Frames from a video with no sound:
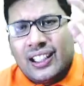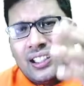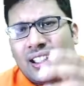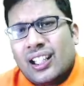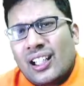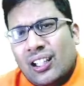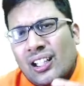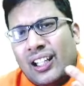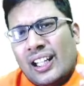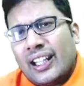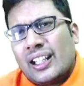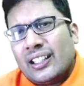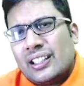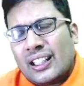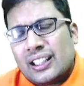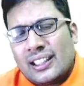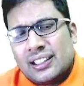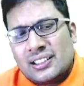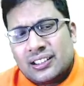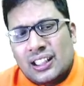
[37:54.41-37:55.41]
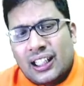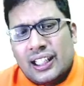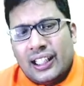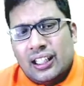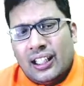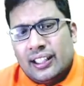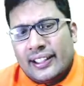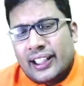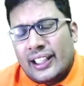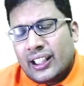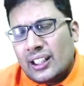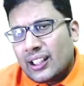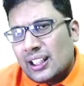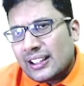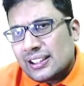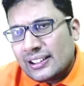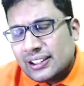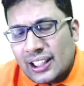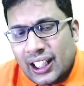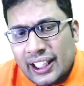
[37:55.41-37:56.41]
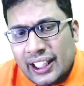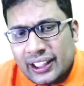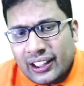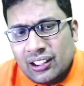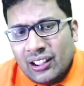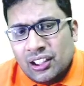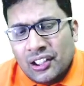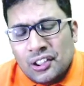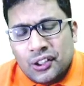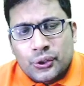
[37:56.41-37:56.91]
entire leg that is i'll take it as 9